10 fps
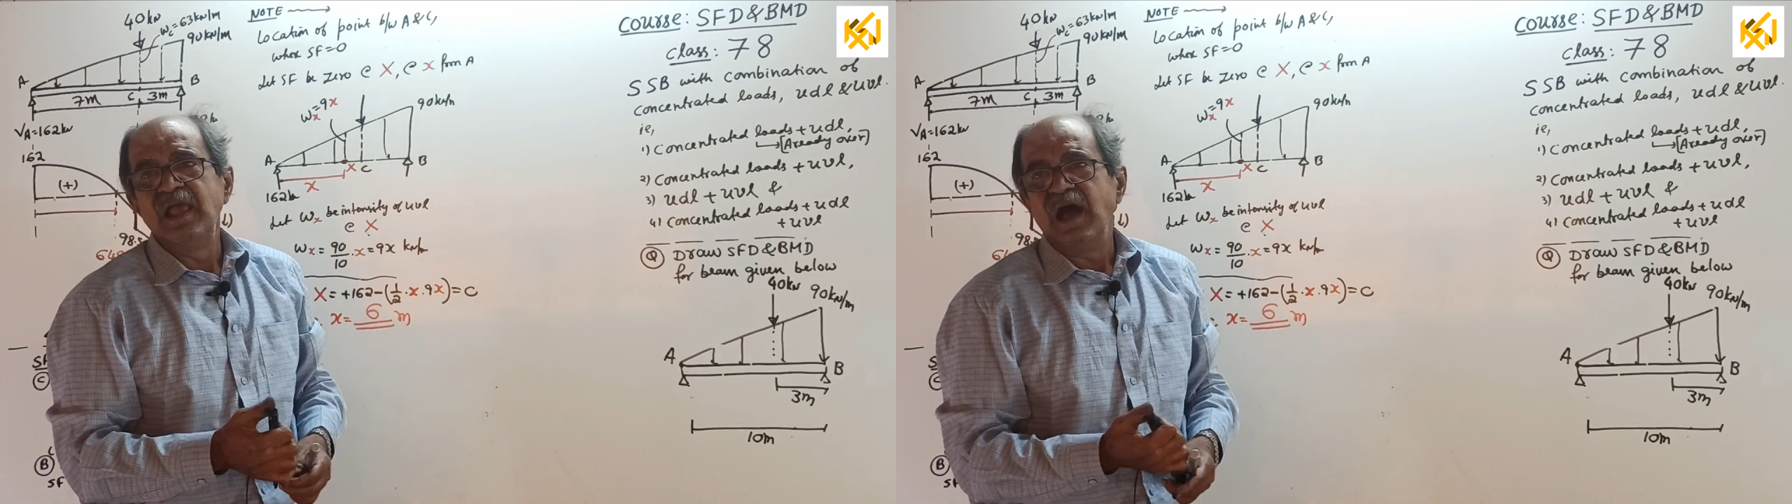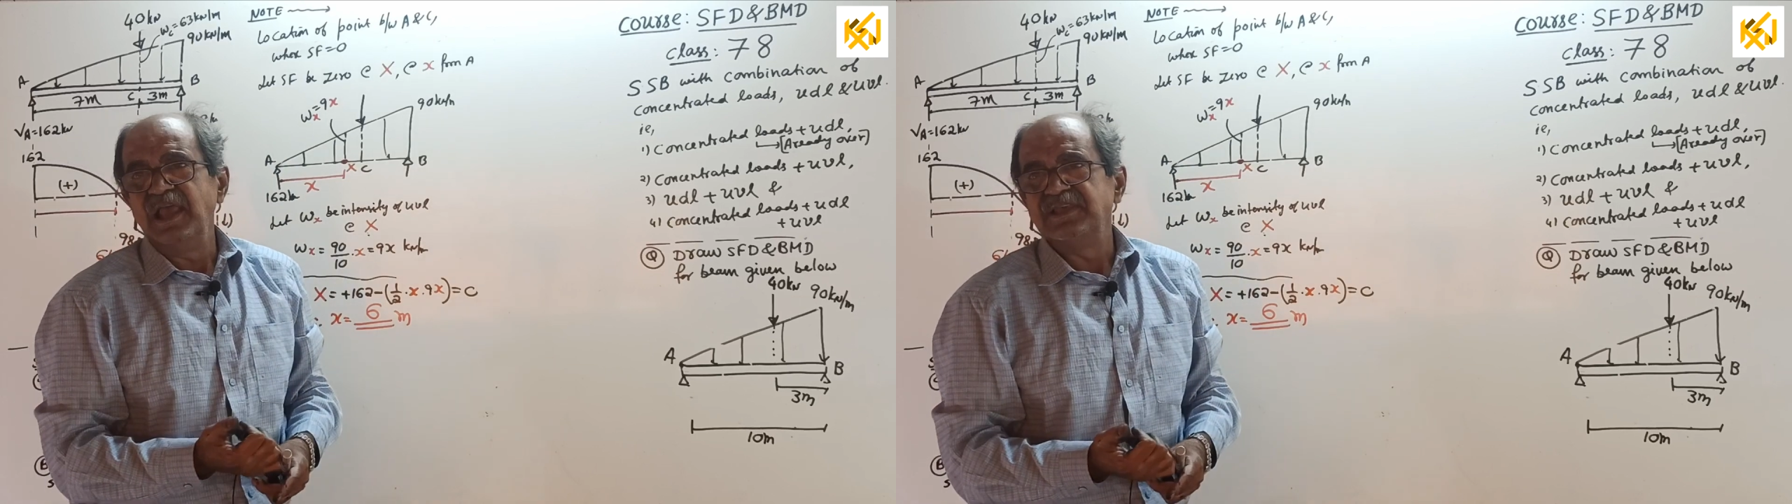
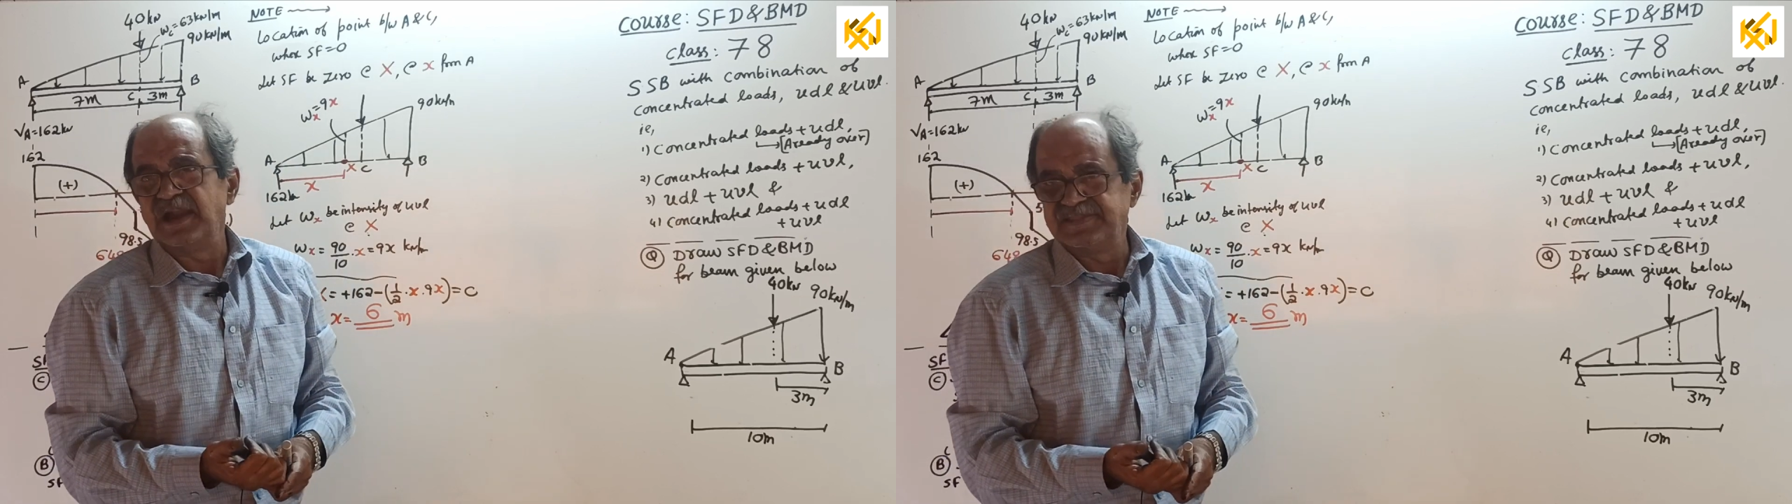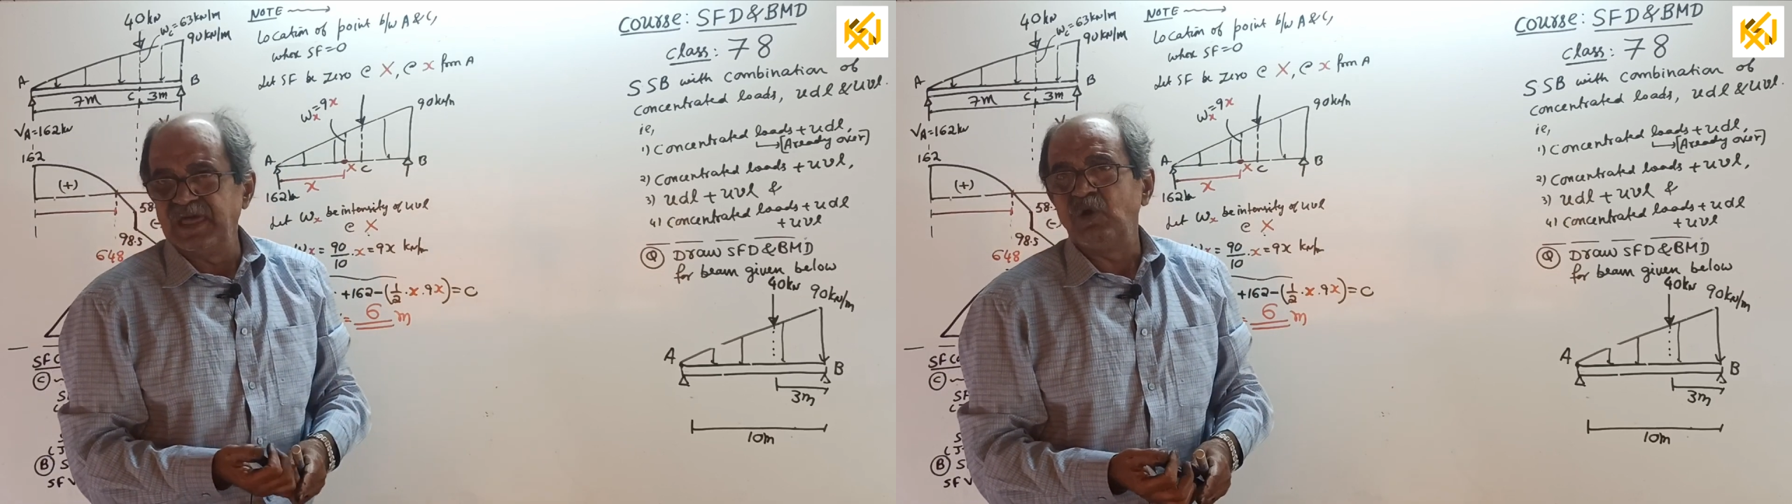I
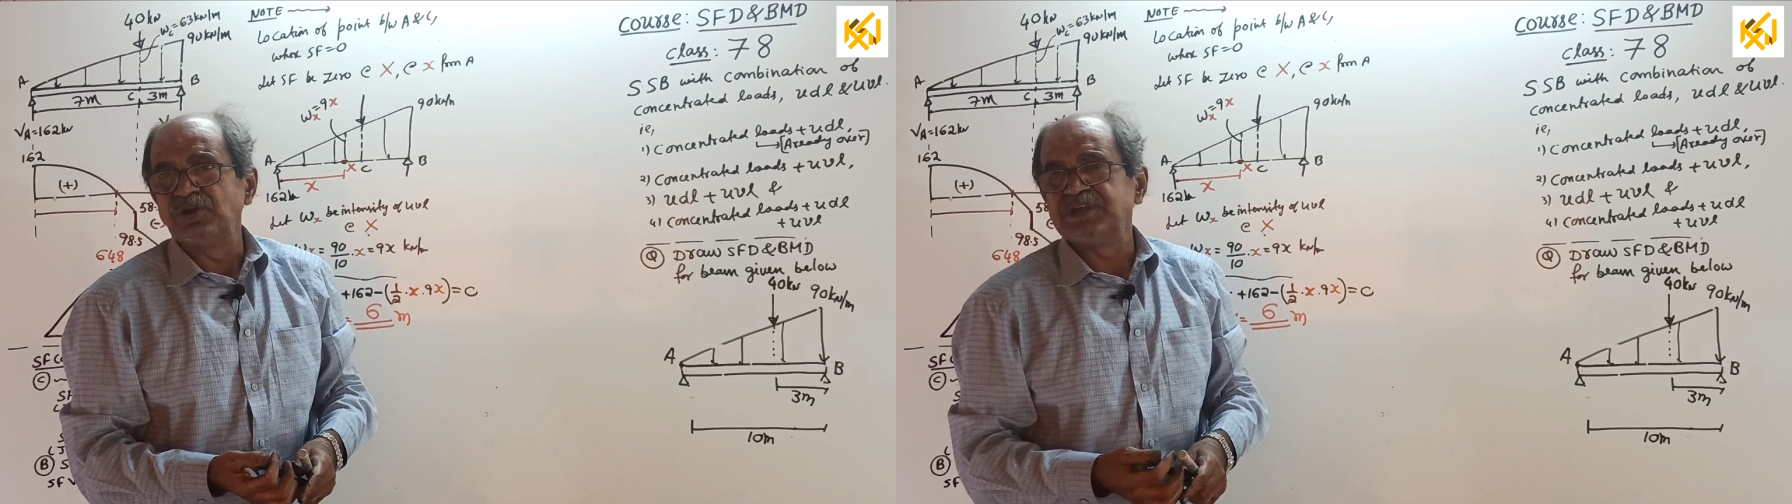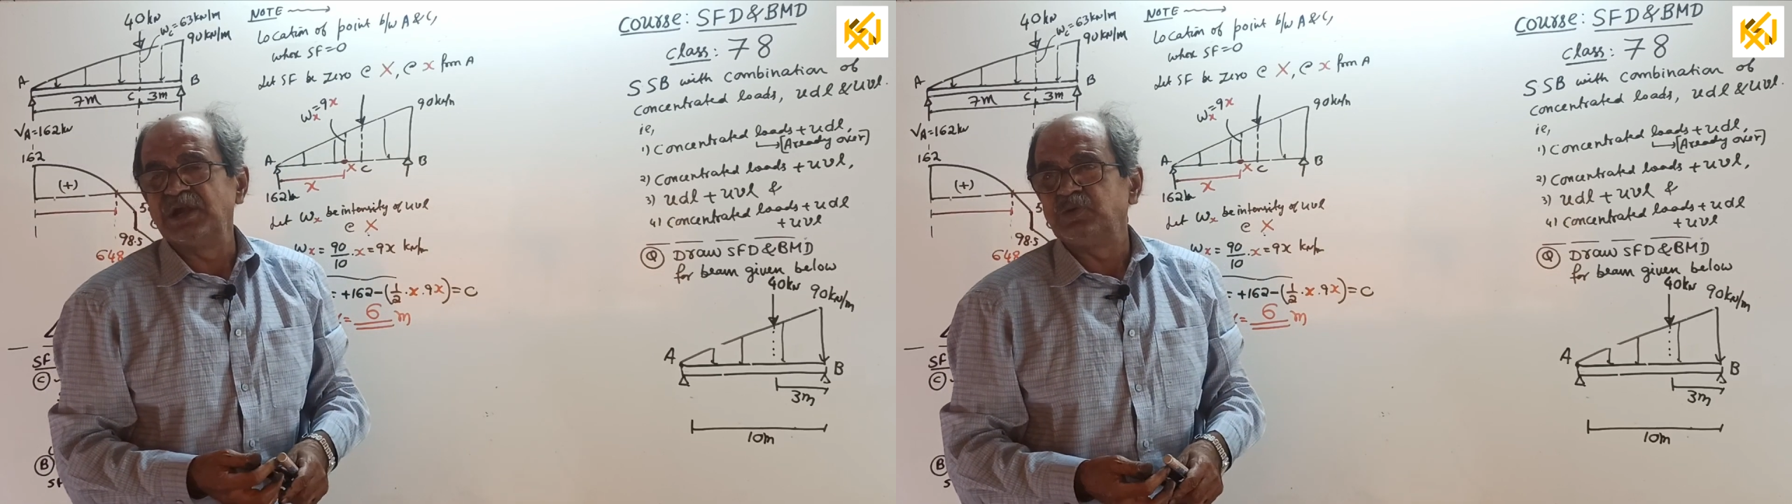set the
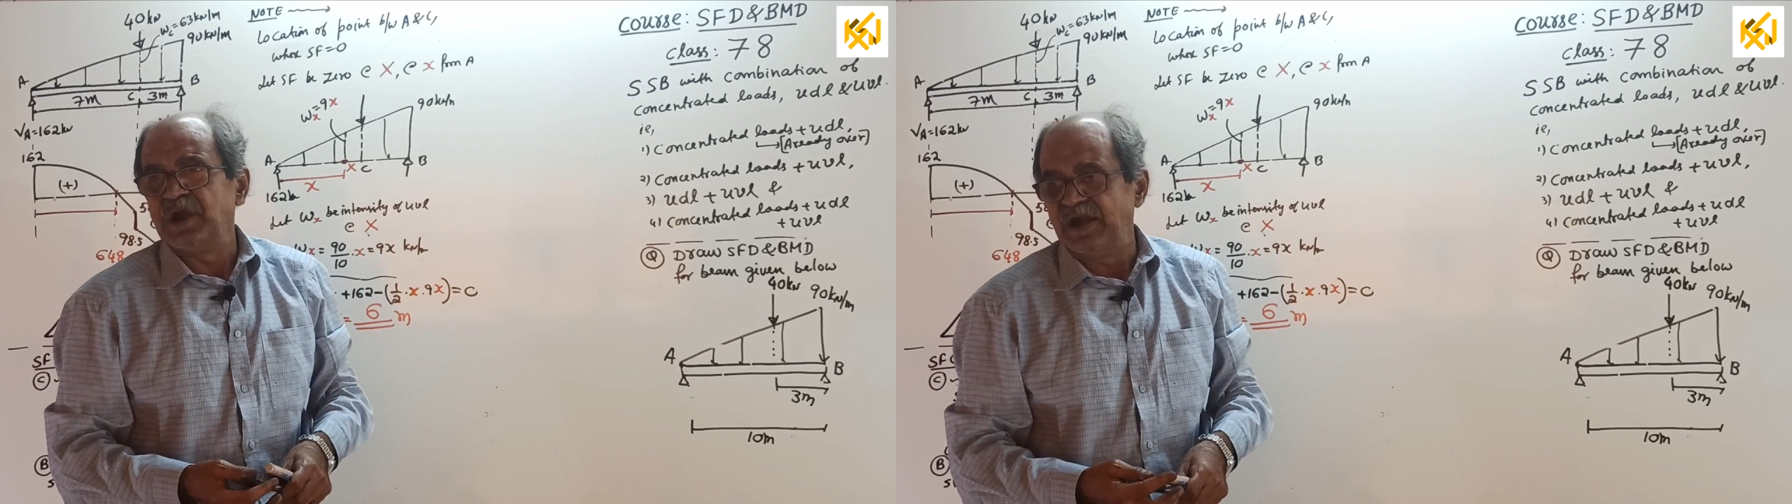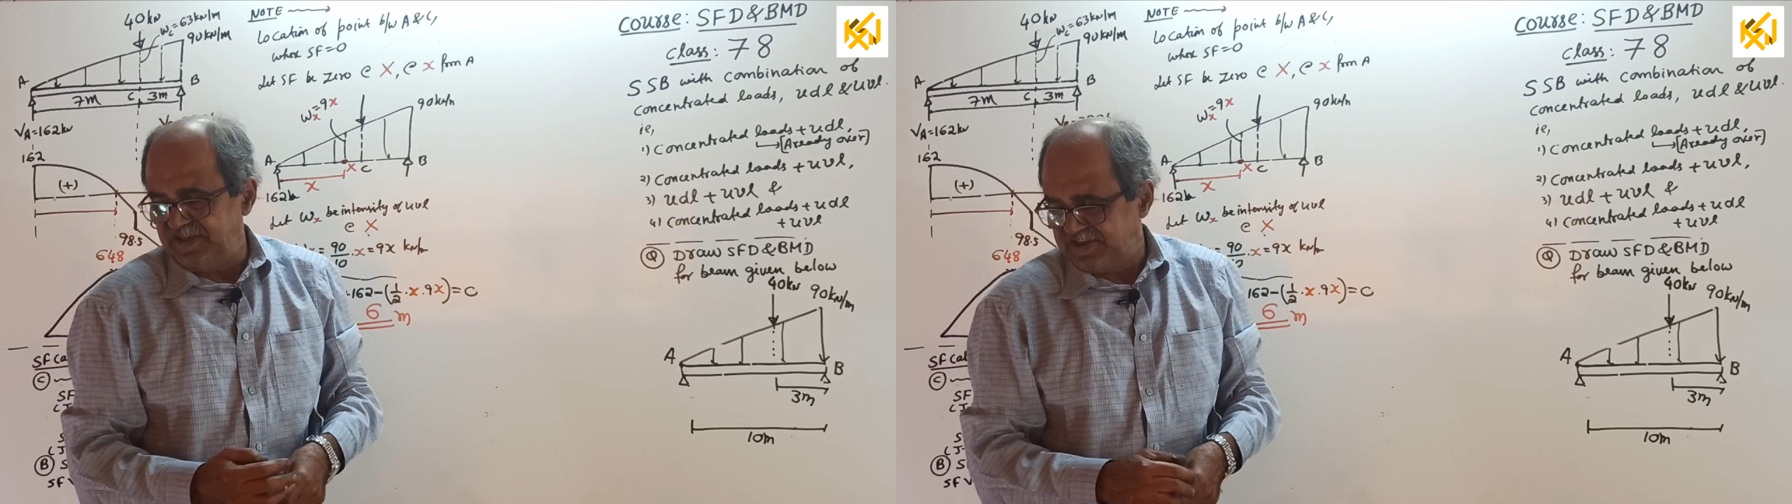question to
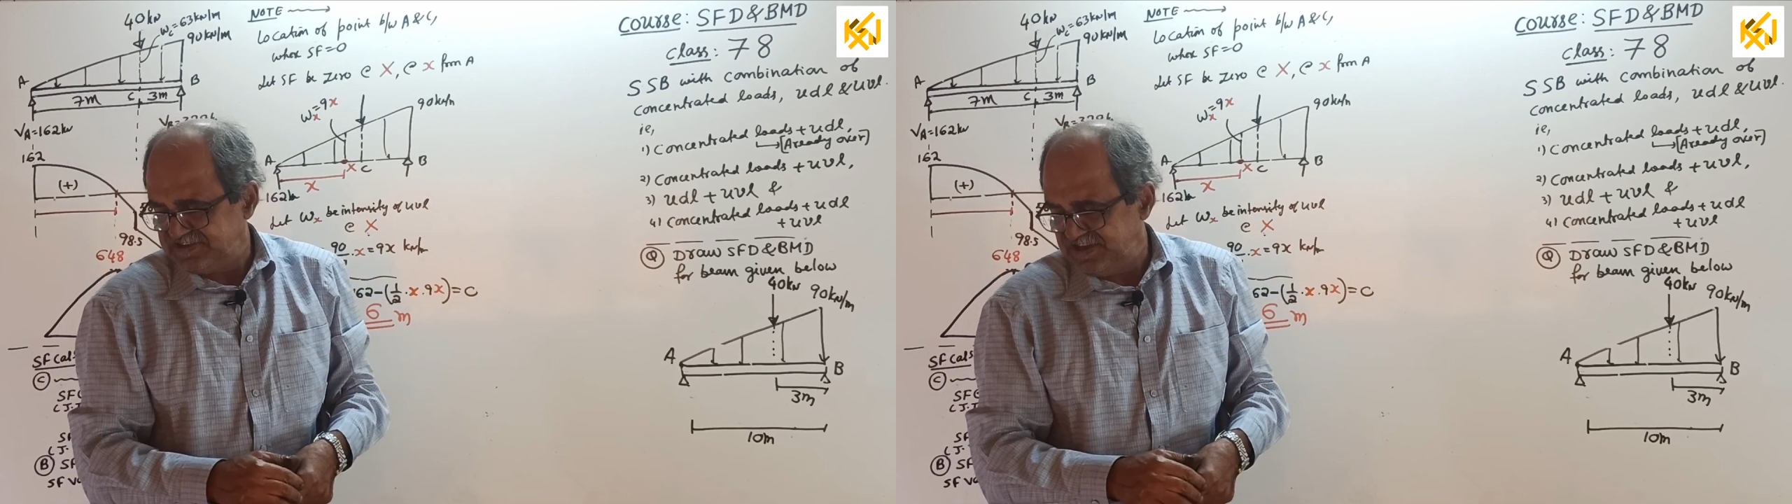get 6.